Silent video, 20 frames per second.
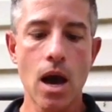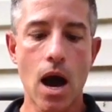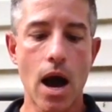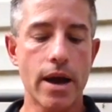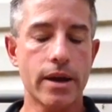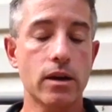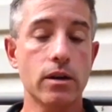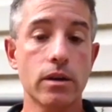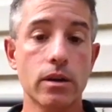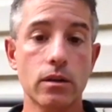
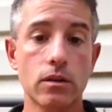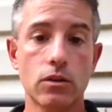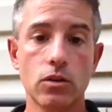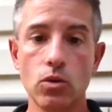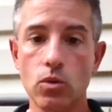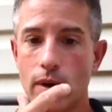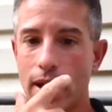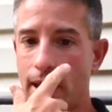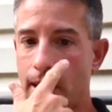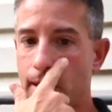I couldn't
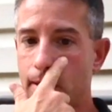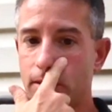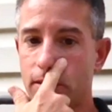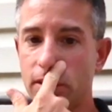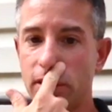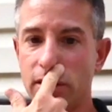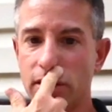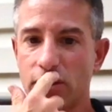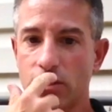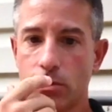do a
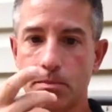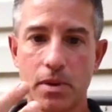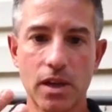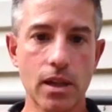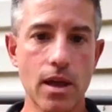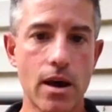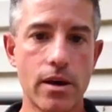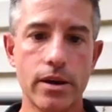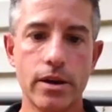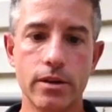cedar
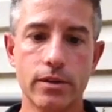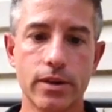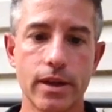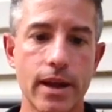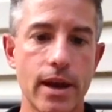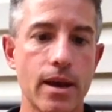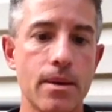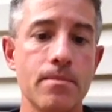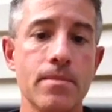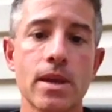spill out here
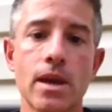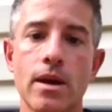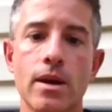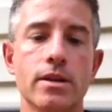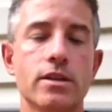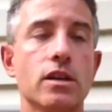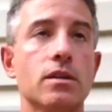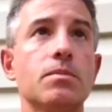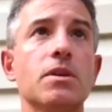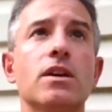today
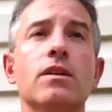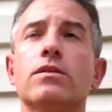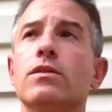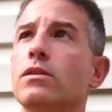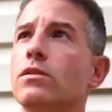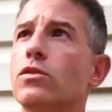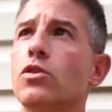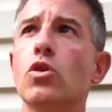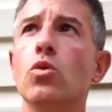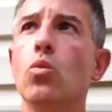just because
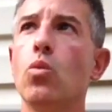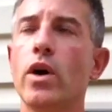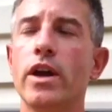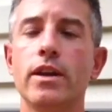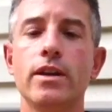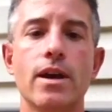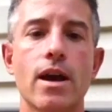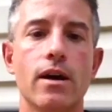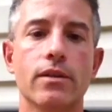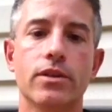it's too
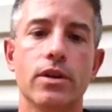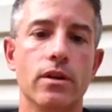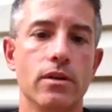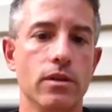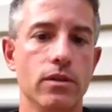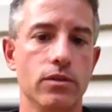windy out there.